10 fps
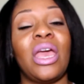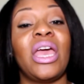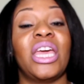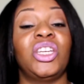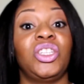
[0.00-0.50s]

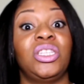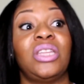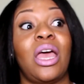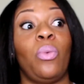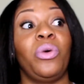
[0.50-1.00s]
it's just
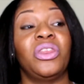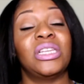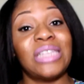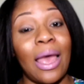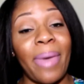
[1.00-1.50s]
that with
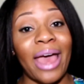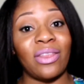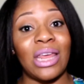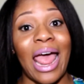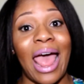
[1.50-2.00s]
the setback that I